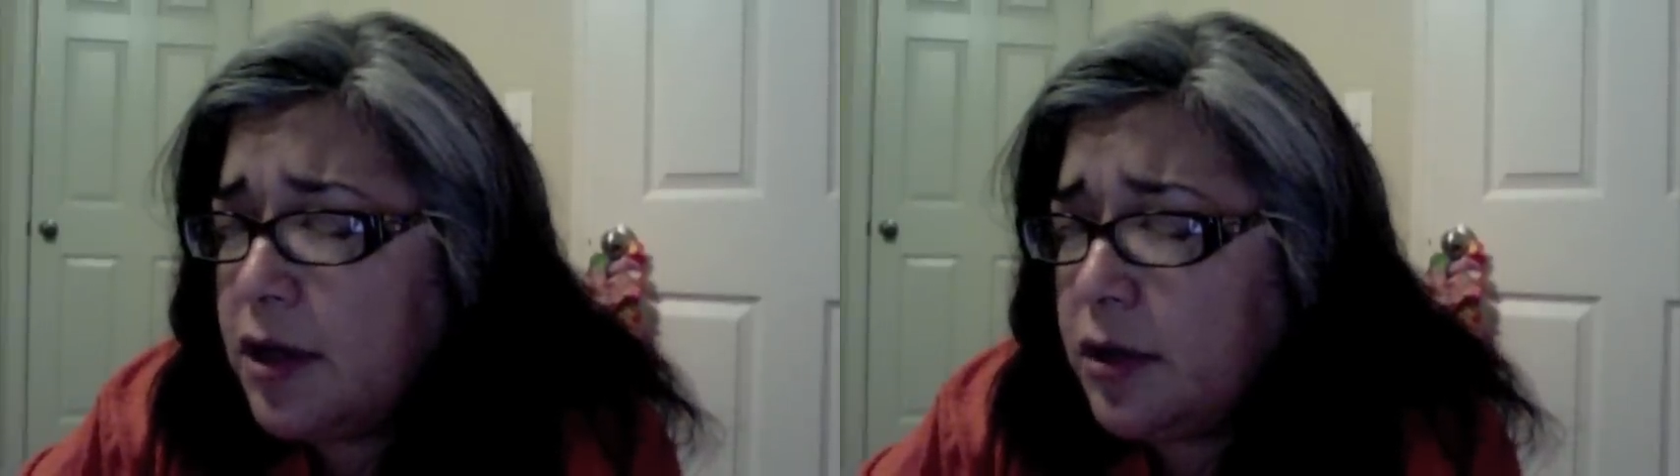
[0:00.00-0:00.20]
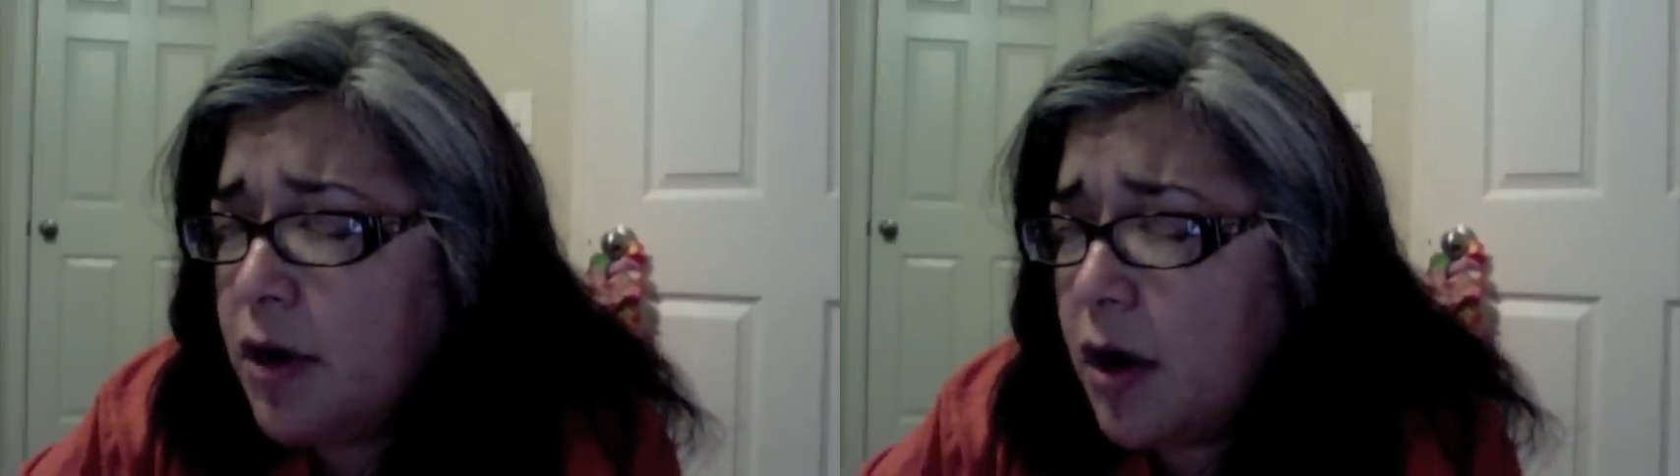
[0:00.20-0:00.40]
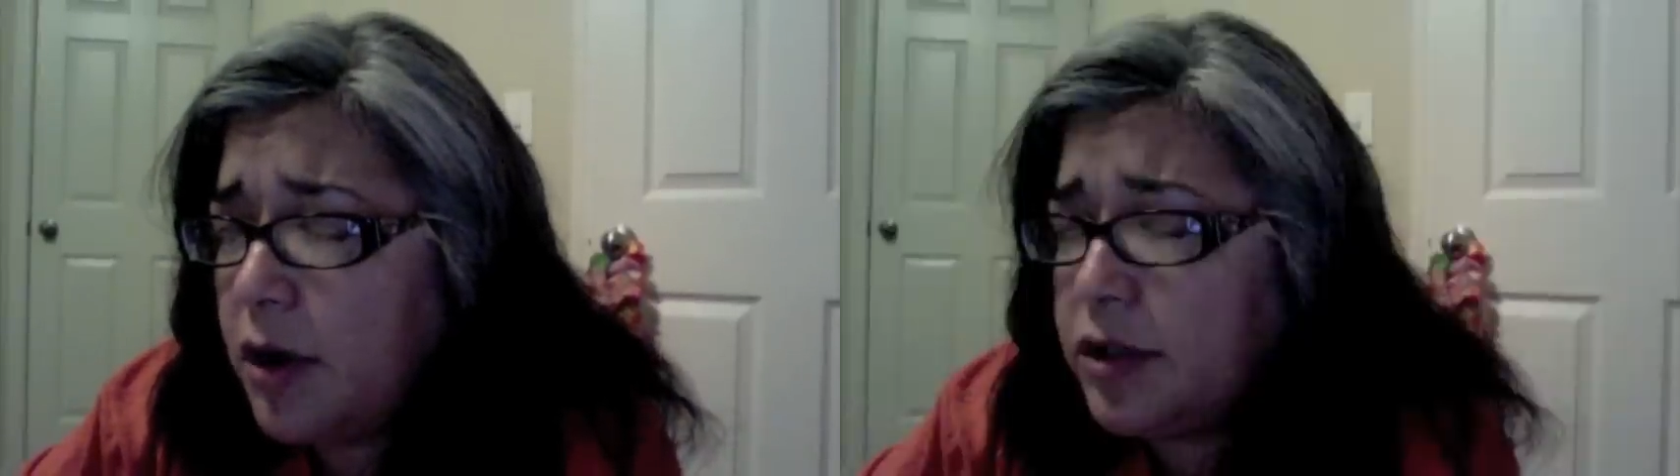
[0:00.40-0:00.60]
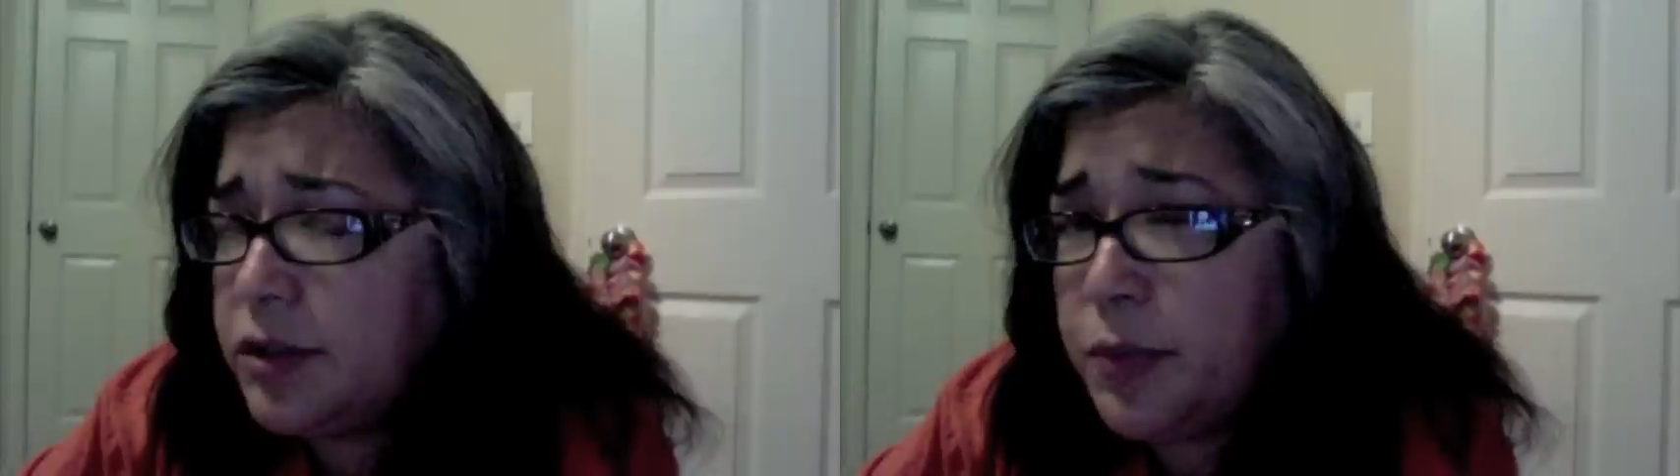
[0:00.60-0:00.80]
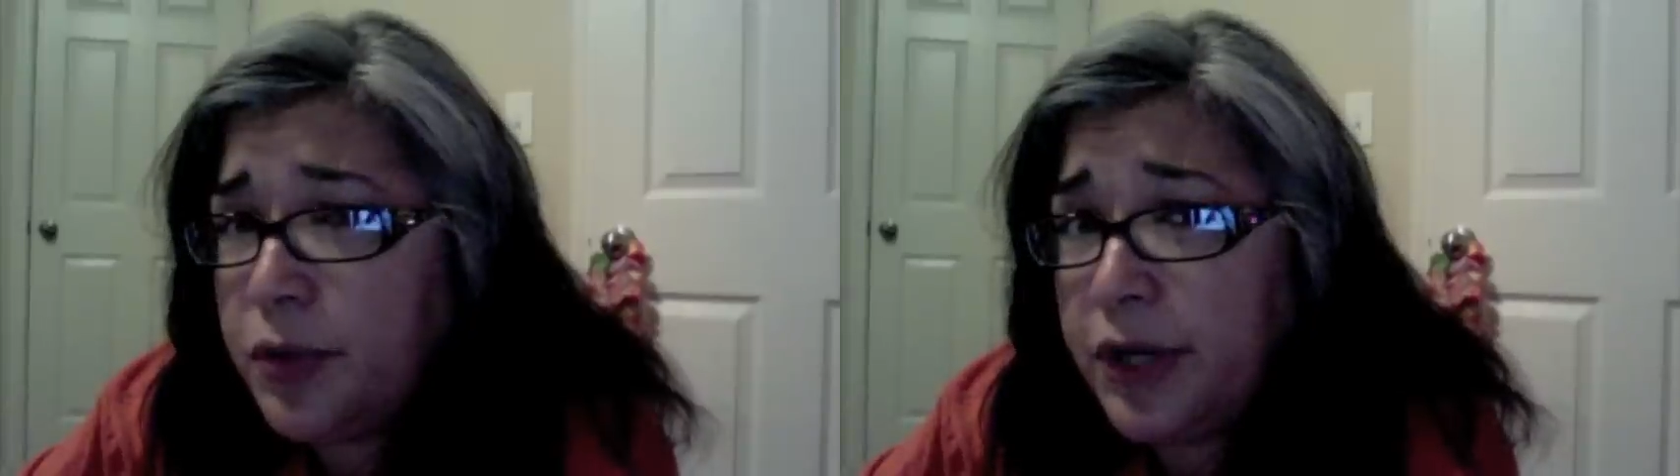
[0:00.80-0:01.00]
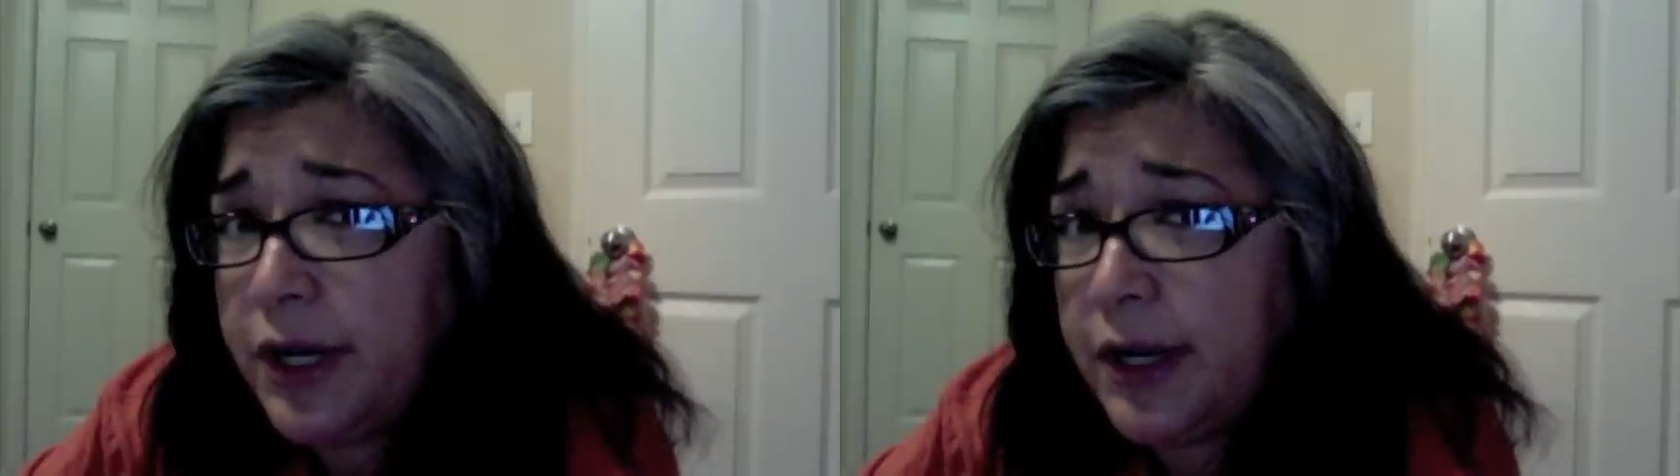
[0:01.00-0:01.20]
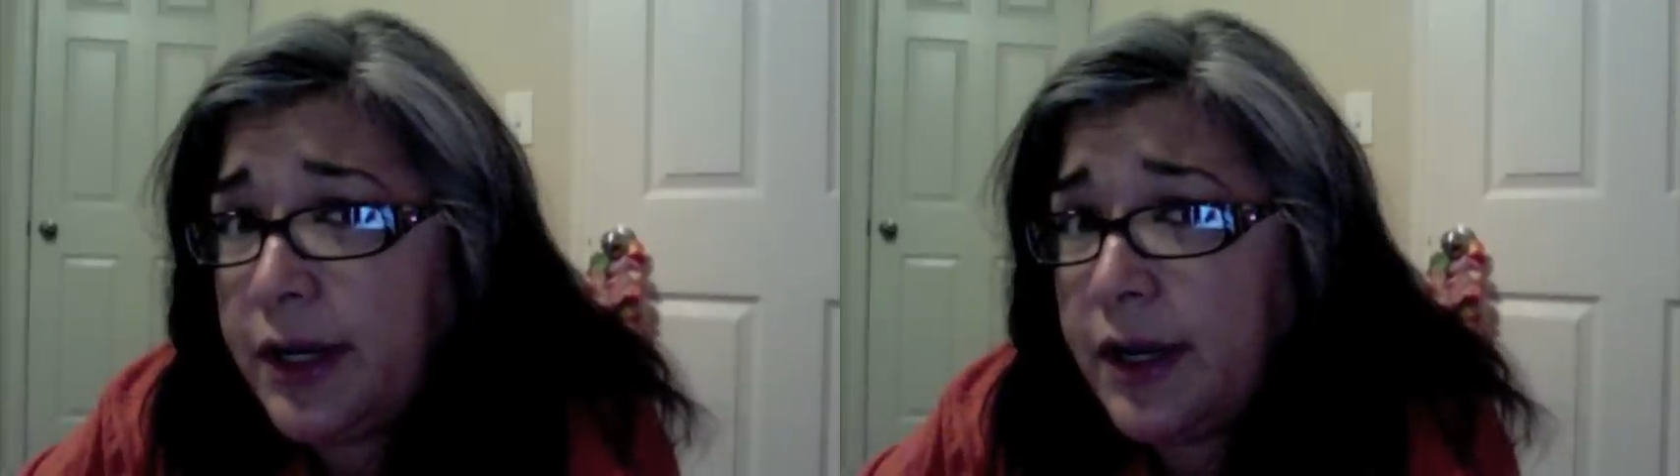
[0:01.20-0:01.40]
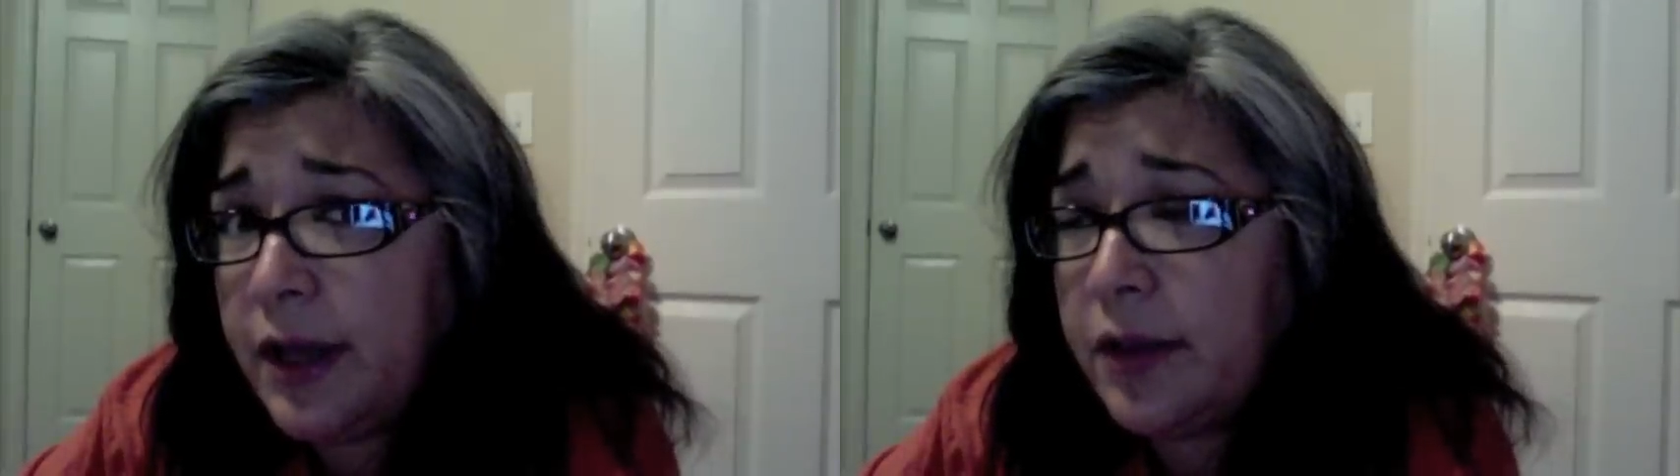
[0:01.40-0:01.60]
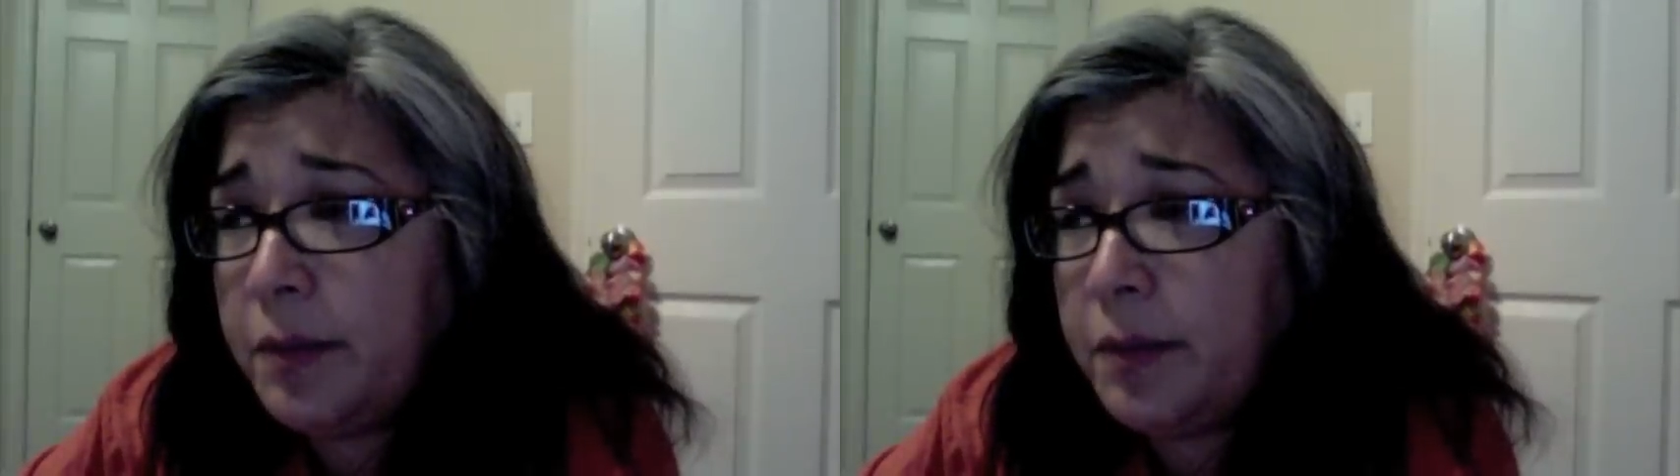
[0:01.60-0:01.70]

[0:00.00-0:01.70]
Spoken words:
cars burning and